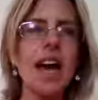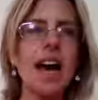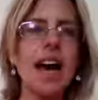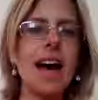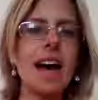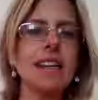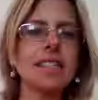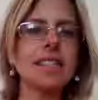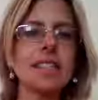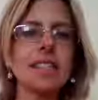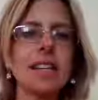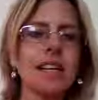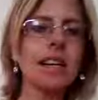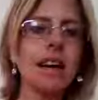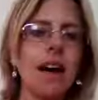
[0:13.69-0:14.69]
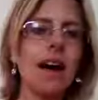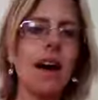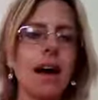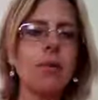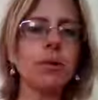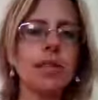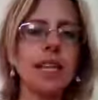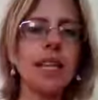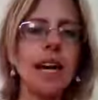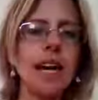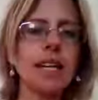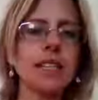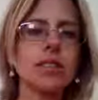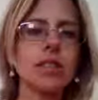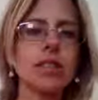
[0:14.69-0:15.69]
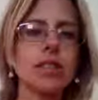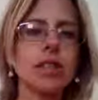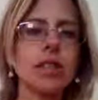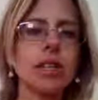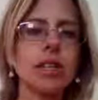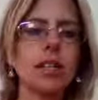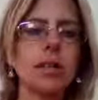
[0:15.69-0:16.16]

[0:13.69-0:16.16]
and I would like to talk